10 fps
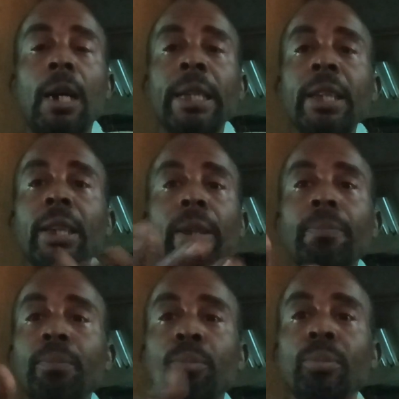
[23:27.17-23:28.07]
he
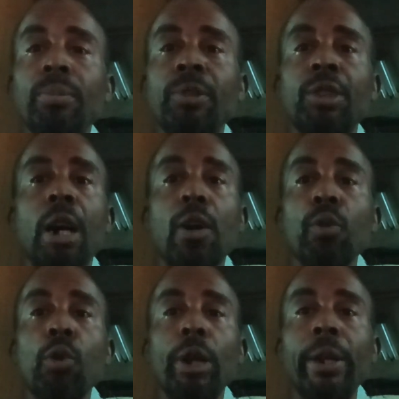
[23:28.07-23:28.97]
start
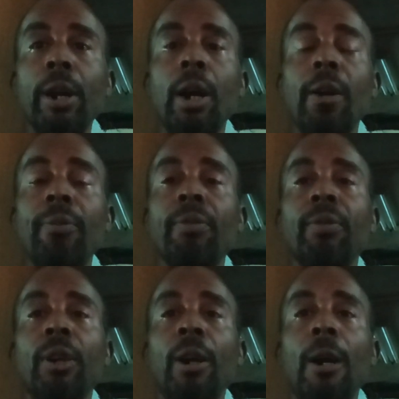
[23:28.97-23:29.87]
rolling off,
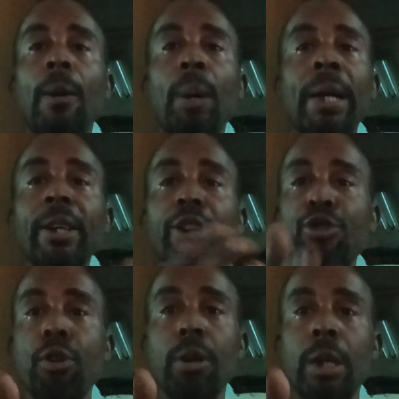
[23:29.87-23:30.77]
and the
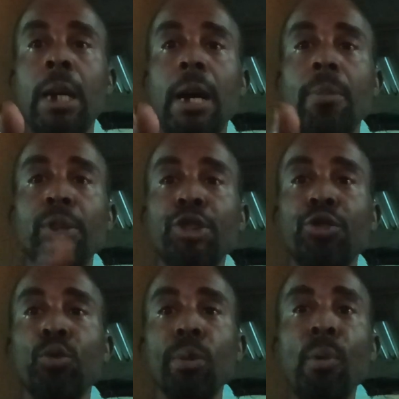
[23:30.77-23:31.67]
truck
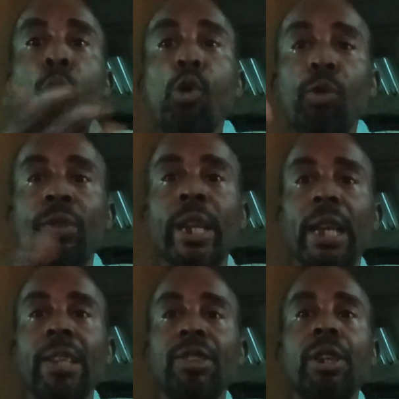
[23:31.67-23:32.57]
is removed, they
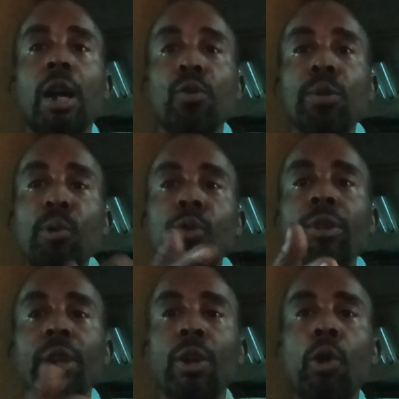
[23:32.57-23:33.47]
can start
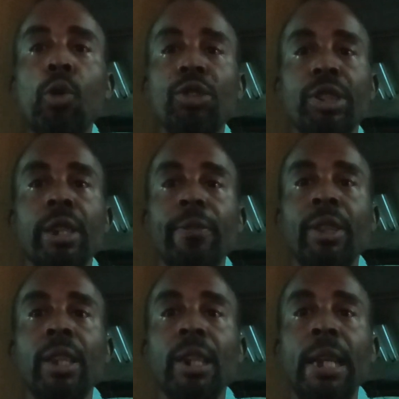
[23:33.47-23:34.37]
removing the cones and
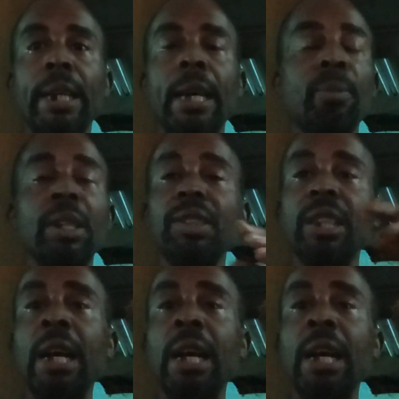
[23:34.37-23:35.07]
everything like that, because they